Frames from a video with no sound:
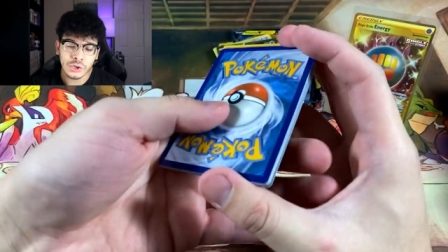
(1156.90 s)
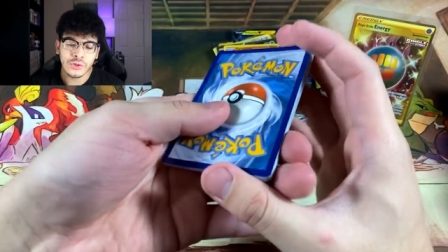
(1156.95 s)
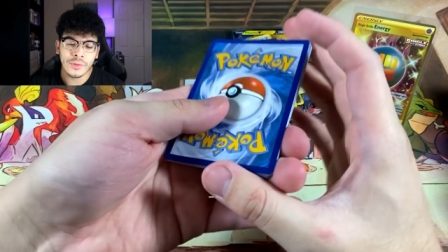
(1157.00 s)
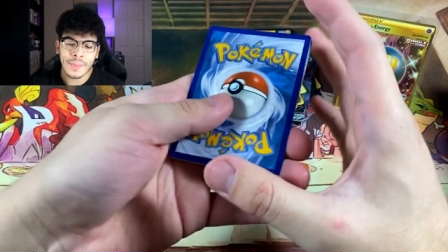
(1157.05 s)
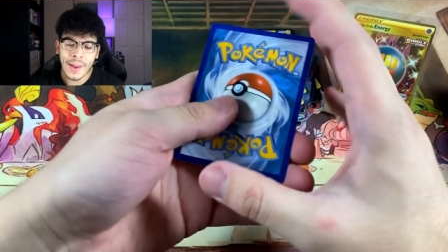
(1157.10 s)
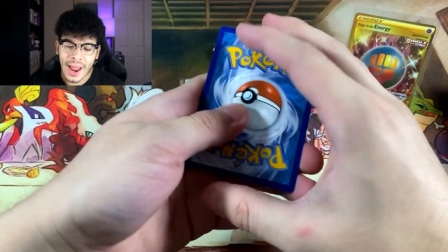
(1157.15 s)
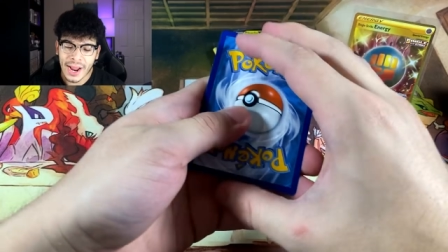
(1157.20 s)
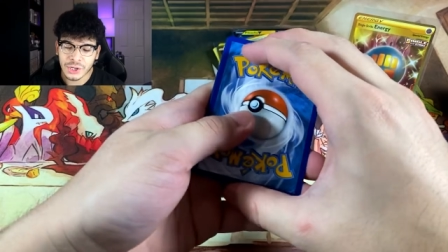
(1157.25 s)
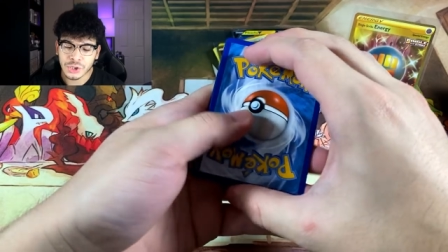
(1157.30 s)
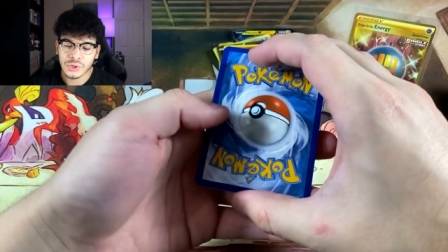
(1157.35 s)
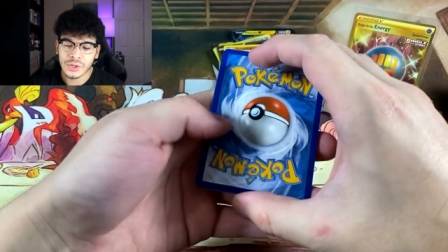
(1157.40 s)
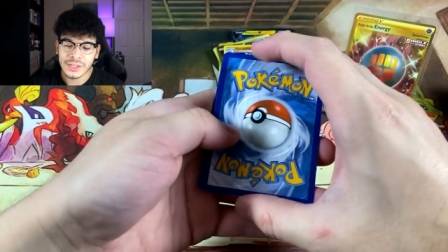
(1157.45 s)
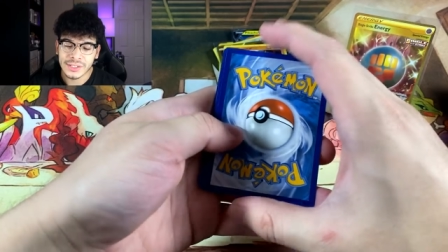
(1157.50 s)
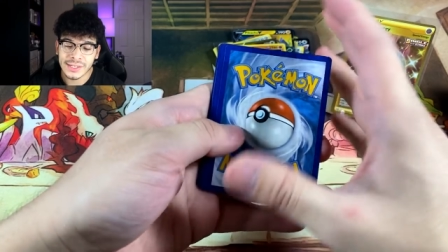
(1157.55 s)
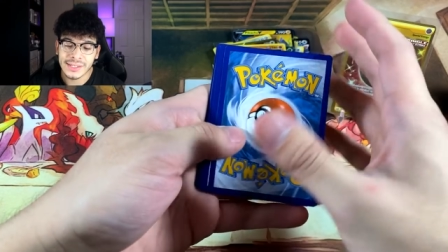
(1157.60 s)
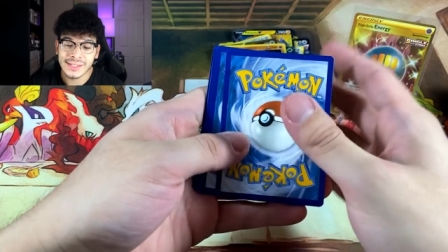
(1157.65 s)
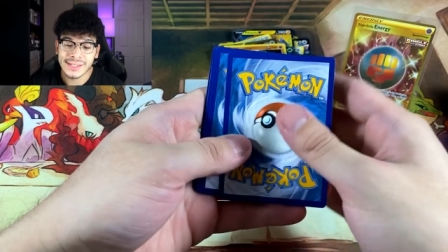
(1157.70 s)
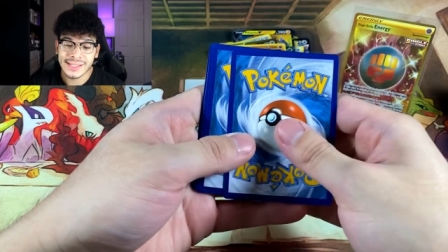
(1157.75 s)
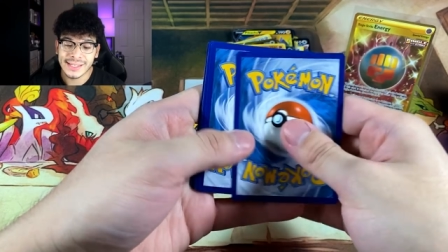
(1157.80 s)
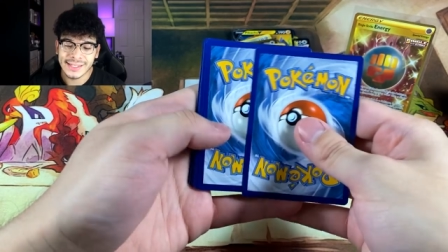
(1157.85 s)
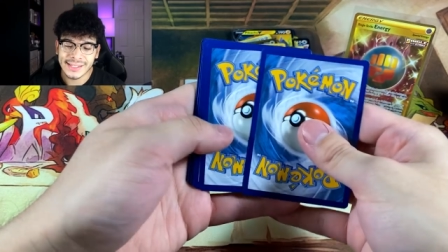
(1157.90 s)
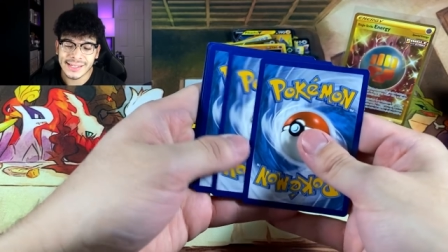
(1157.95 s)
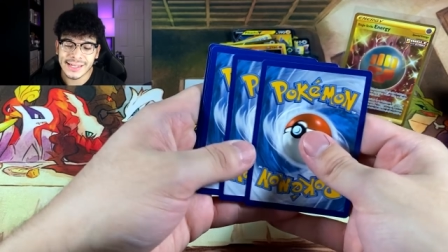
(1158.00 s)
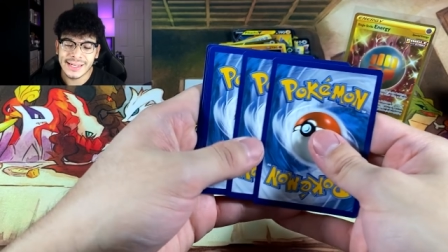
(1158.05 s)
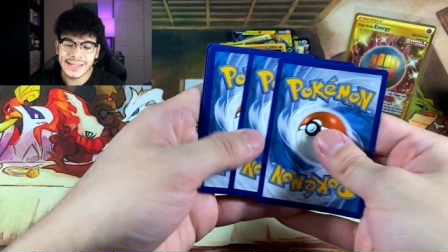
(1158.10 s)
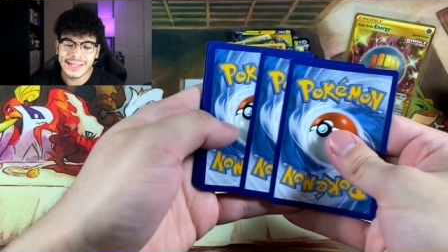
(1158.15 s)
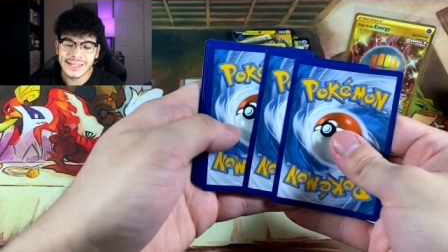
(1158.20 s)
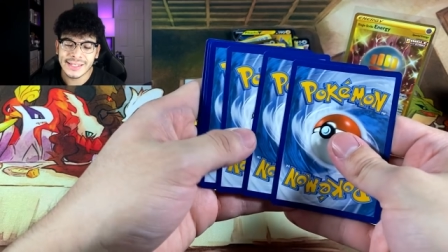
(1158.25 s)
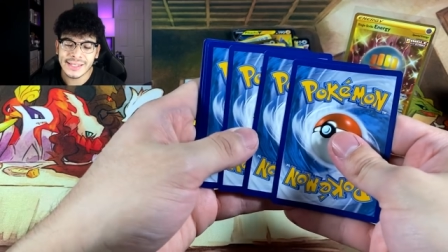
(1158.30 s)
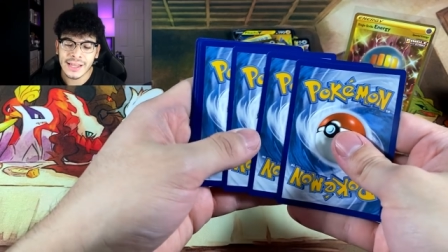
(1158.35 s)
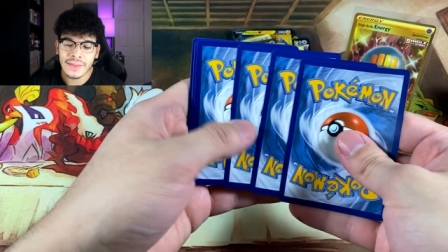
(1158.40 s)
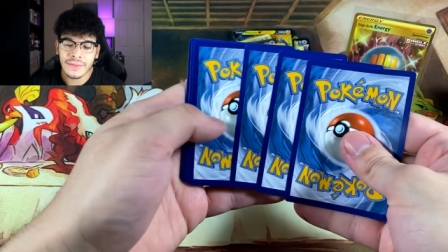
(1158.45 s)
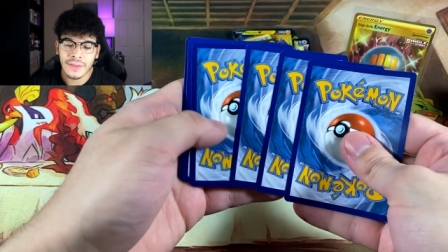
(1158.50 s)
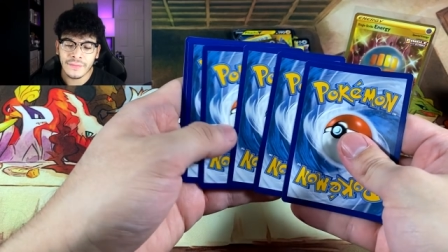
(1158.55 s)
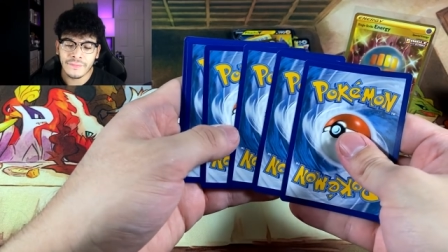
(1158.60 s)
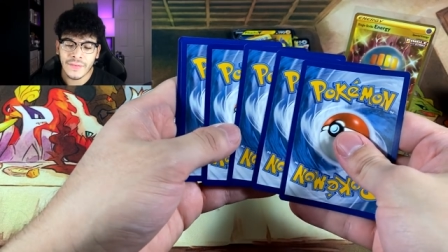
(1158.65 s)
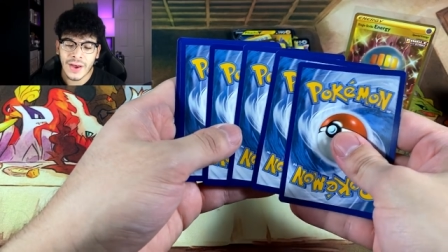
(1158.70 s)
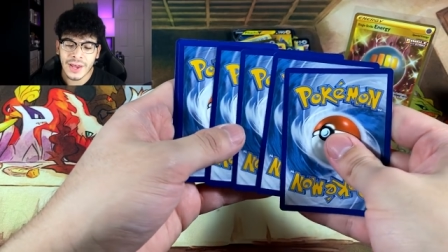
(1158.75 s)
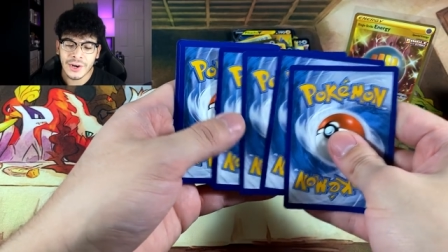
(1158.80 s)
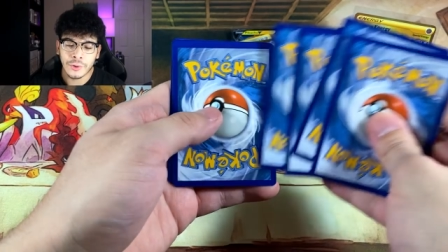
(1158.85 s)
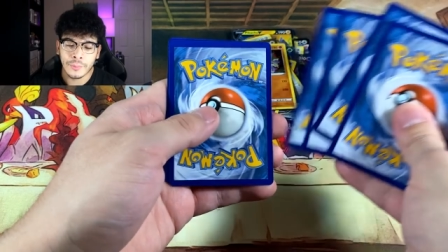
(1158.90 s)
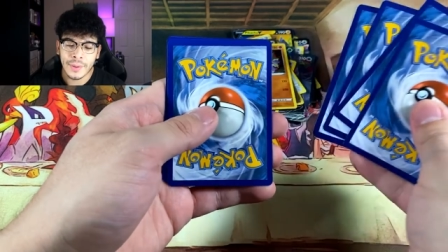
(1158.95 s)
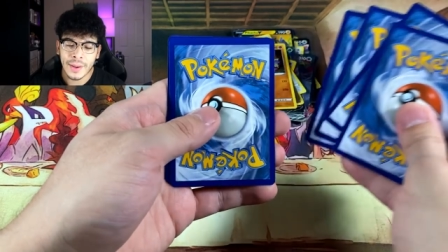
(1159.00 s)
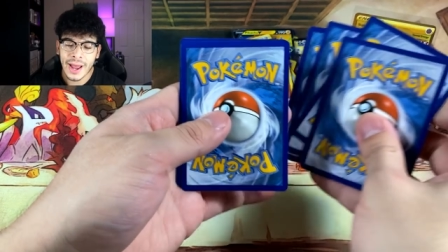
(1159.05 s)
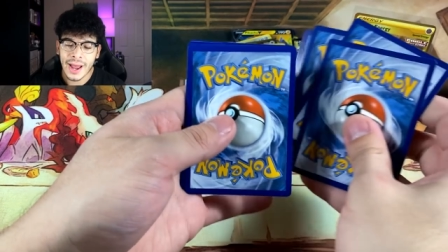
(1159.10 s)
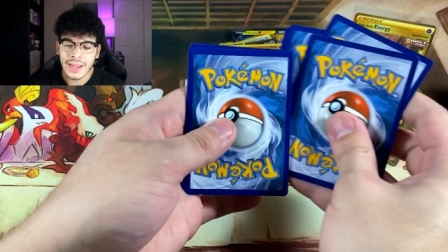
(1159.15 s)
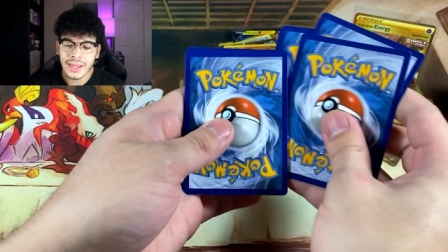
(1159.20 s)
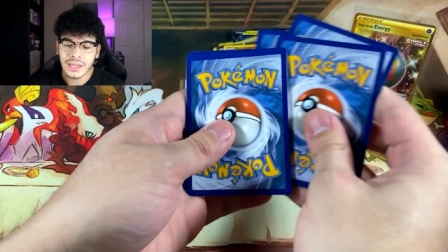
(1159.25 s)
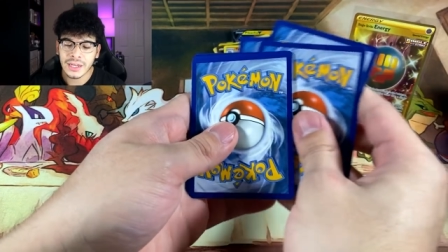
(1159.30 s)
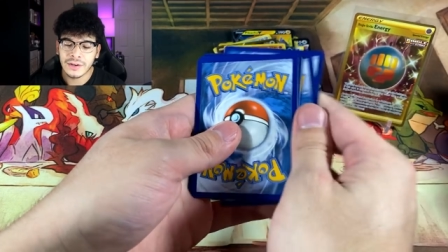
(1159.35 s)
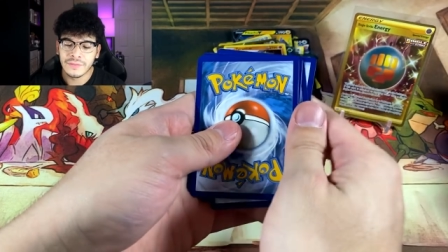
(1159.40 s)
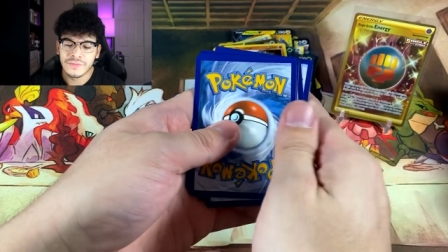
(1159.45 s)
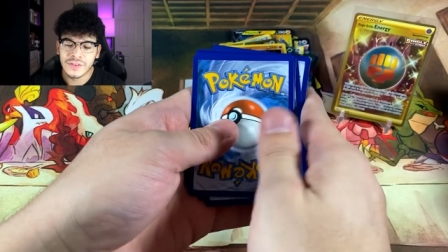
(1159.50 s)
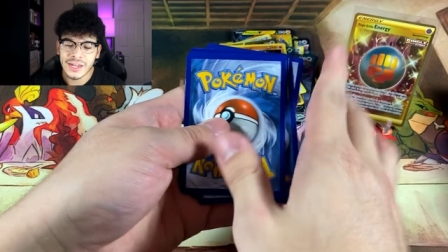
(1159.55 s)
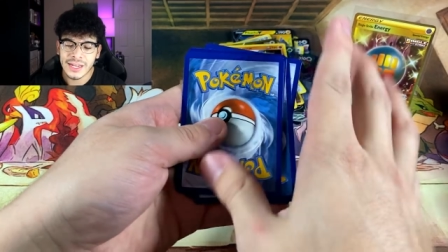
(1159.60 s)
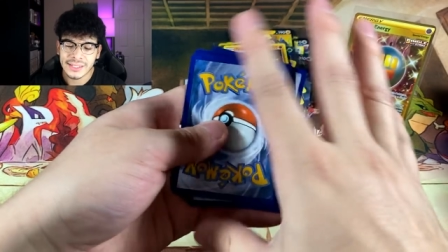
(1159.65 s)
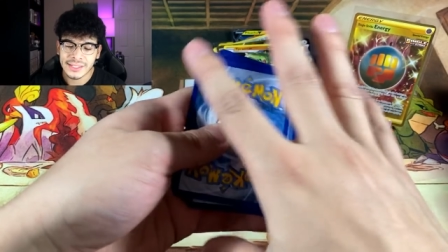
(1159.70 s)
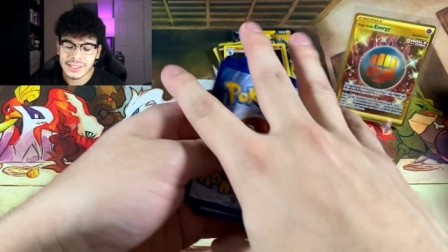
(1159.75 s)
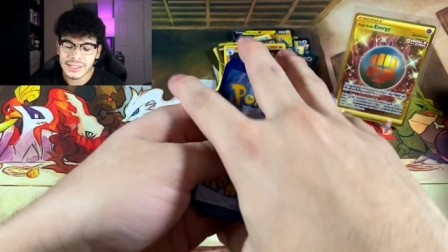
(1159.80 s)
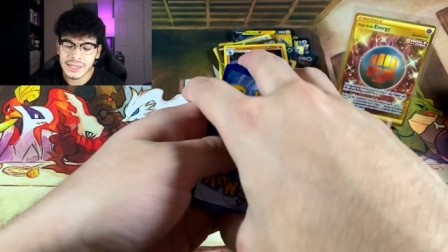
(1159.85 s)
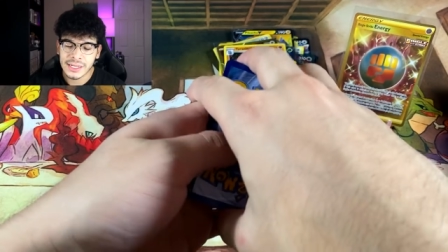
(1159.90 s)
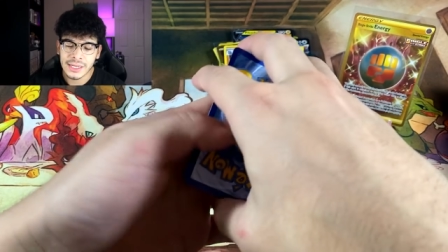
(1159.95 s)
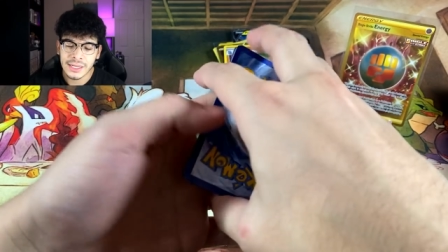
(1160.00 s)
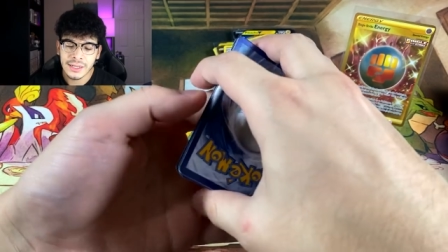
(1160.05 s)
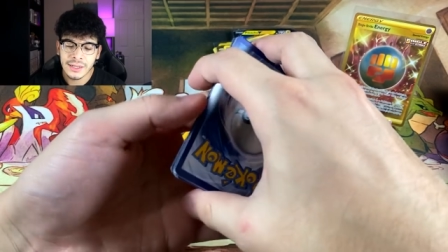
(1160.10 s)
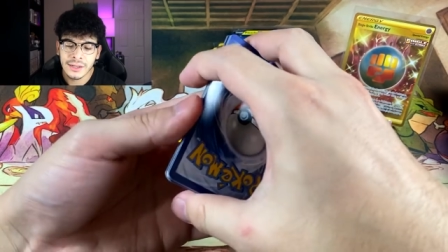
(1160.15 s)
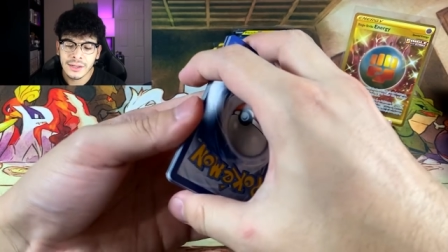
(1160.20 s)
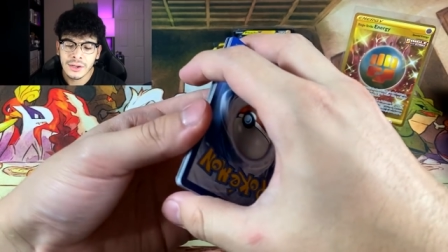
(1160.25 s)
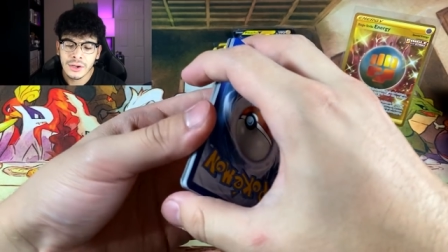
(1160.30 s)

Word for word: do the pack trick since this is the final pack of Destiny.